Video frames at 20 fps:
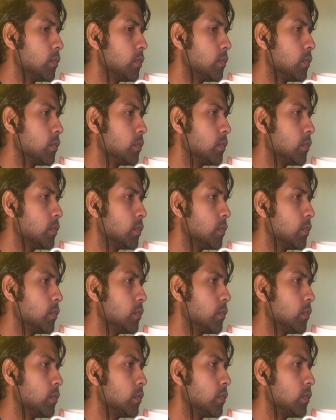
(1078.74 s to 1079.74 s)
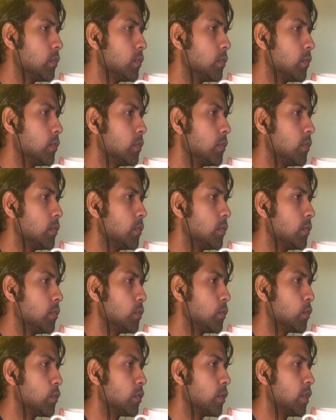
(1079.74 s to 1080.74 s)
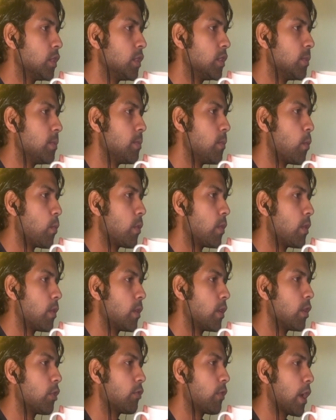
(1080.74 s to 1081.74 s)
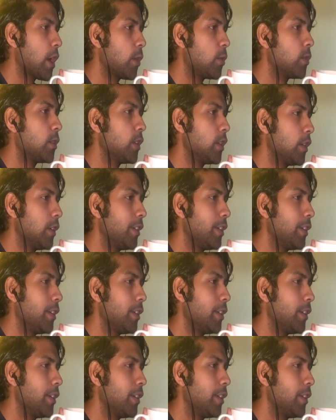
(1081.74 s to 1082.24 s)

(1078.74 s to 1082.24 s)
Gee, it sure is boring around here.